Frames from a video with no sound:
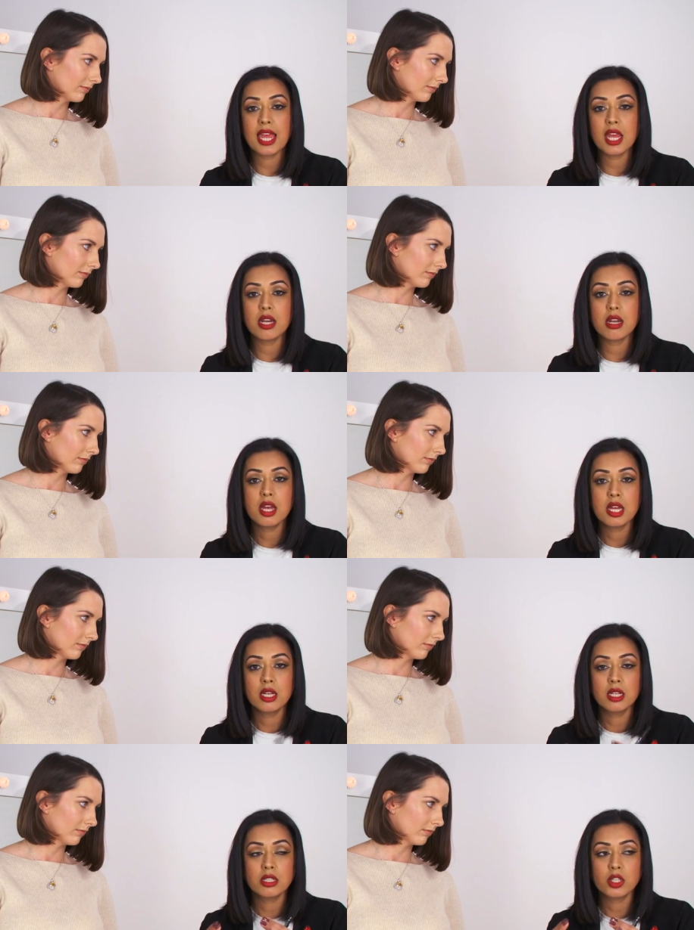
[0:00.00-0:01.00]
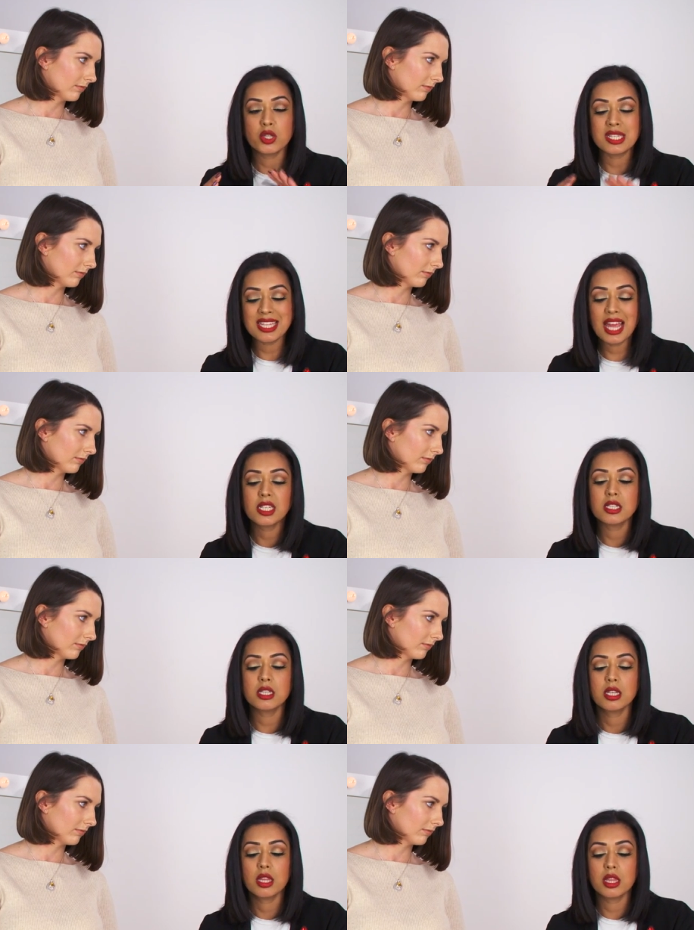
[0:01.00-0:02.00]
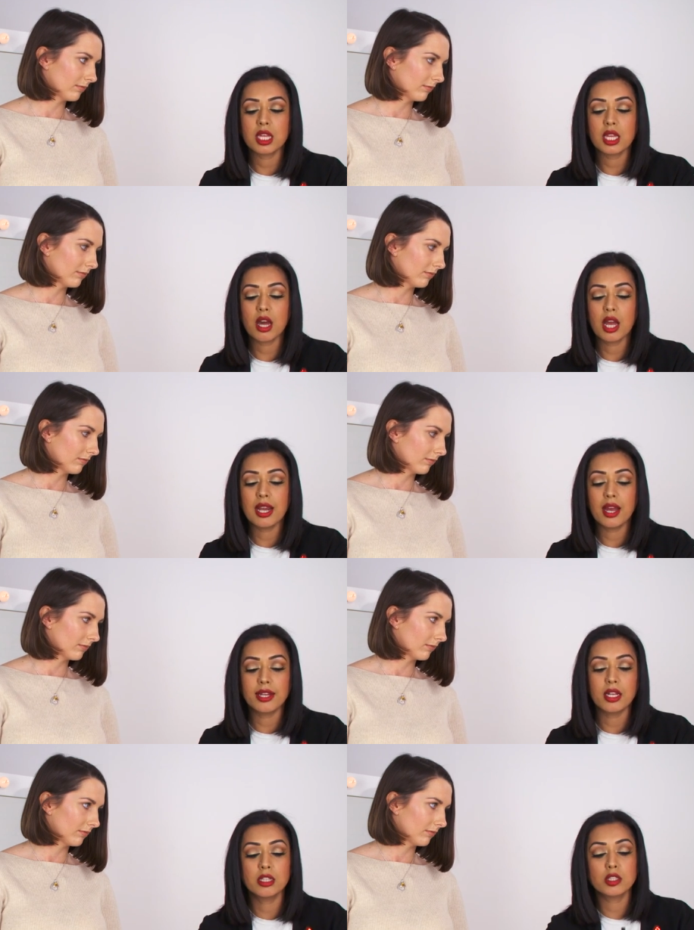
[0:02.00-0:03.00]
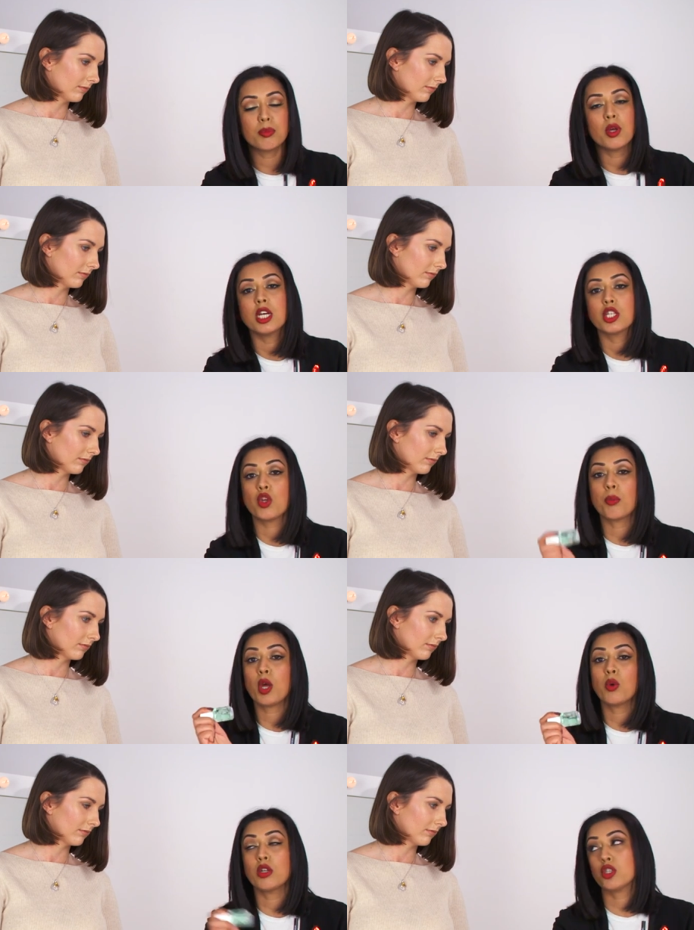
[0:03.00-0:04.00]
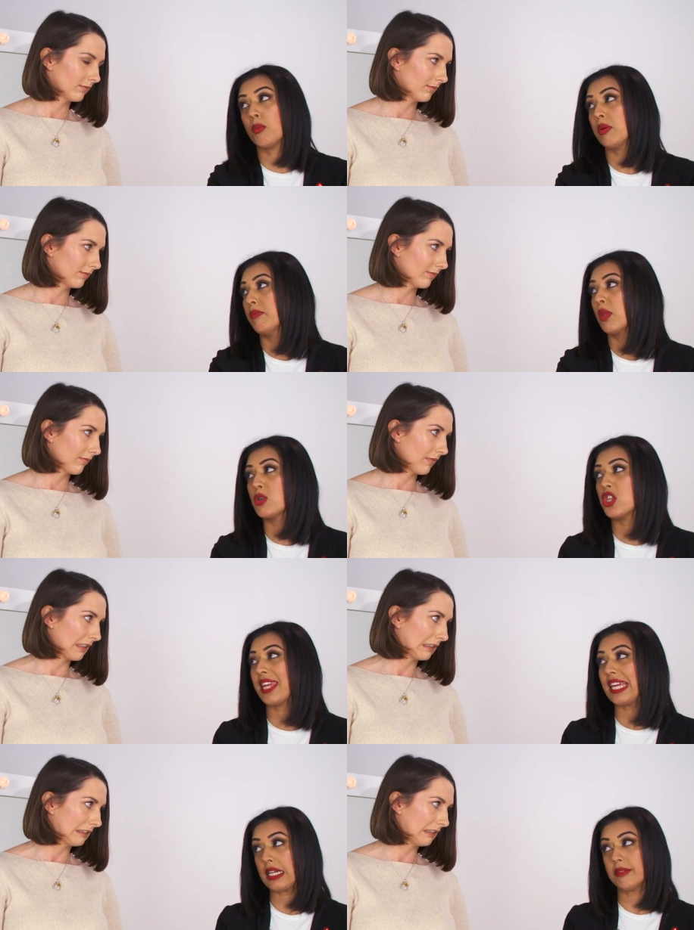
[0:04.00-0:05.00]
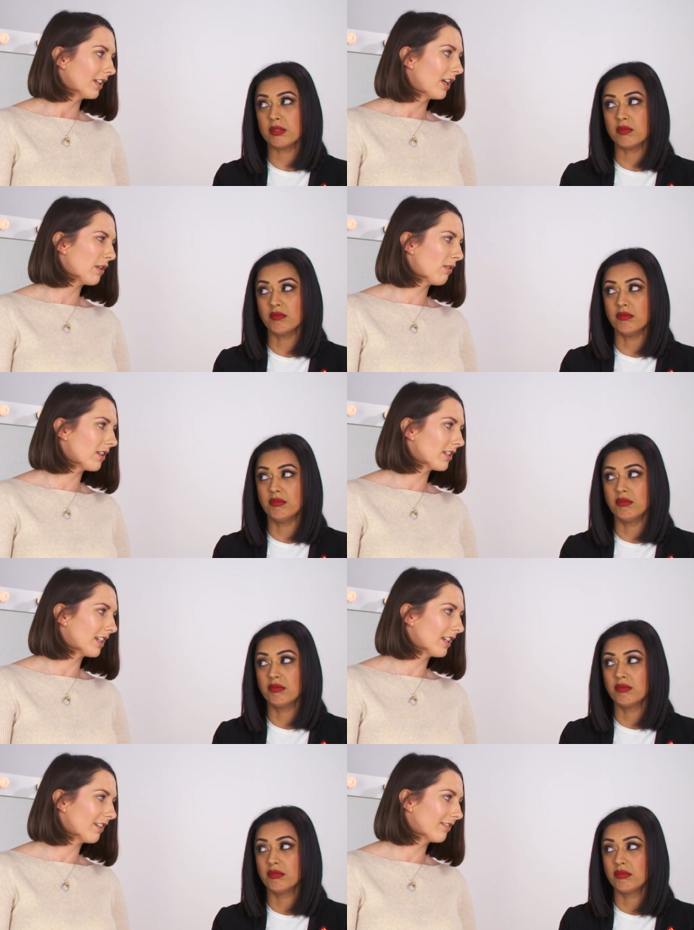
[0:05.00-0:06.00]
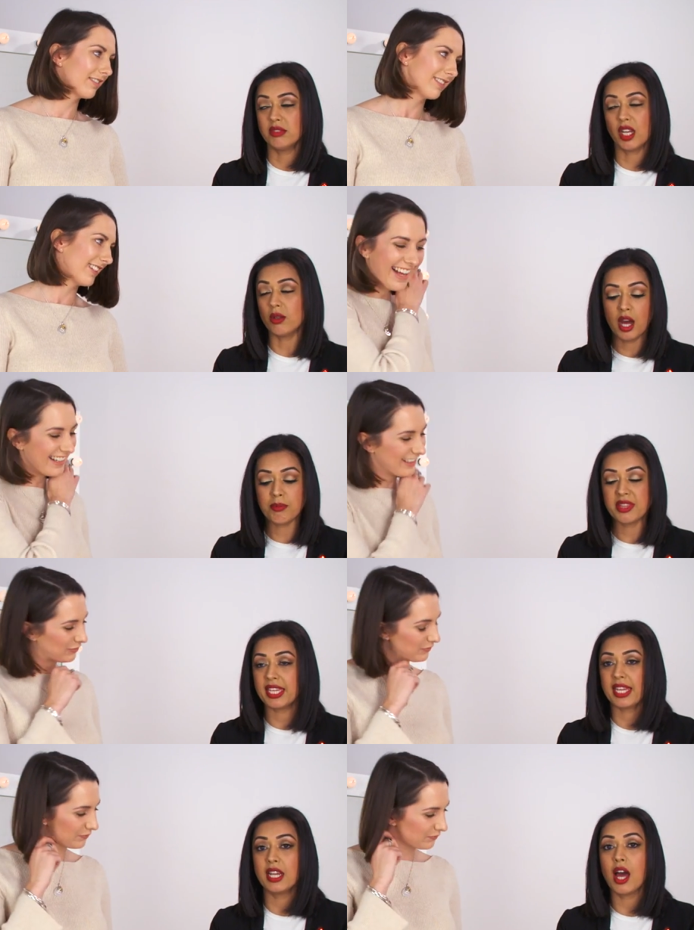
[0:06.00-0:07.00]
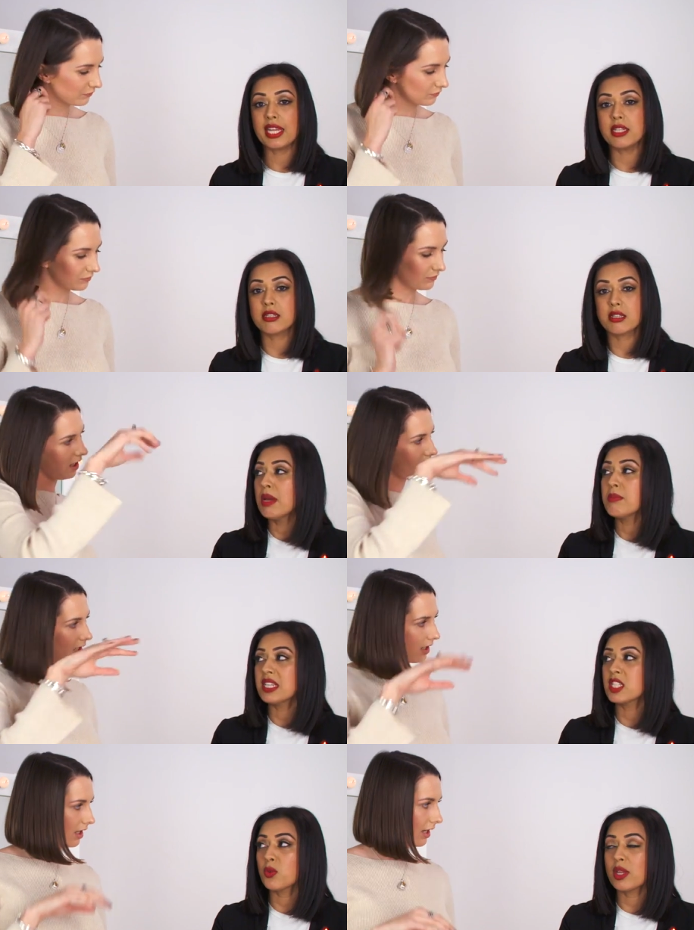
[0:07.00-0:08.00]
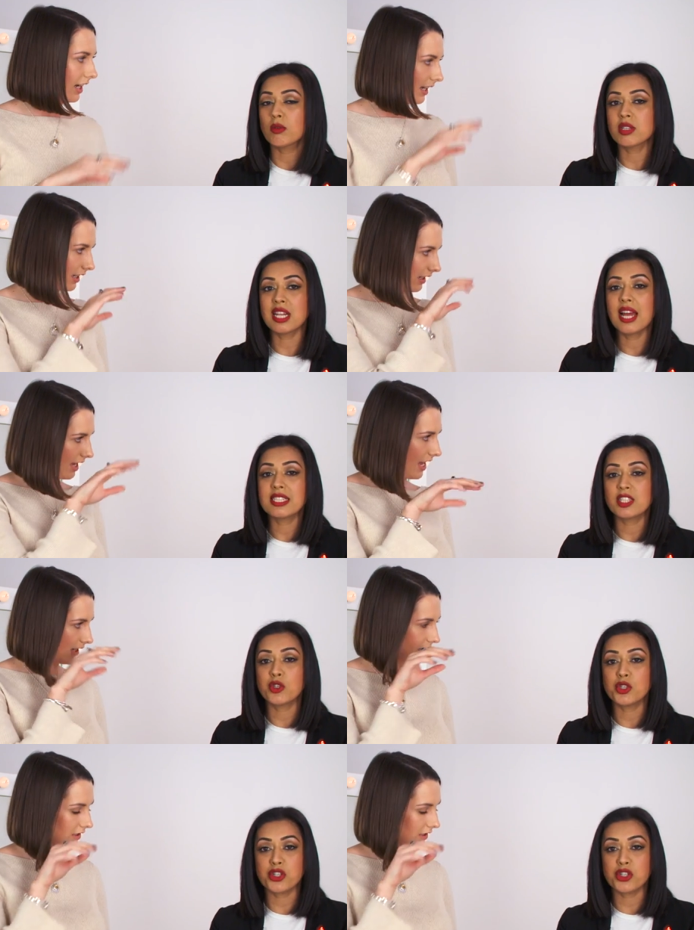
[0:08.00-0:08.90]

Speaker 1: then to set the eyeliner to put a top coat on top. What do you think?
Speaker 2: Are you arty enough?
Speaker 1: No, I'm thinking lines. Maybe a squiggle because lines are too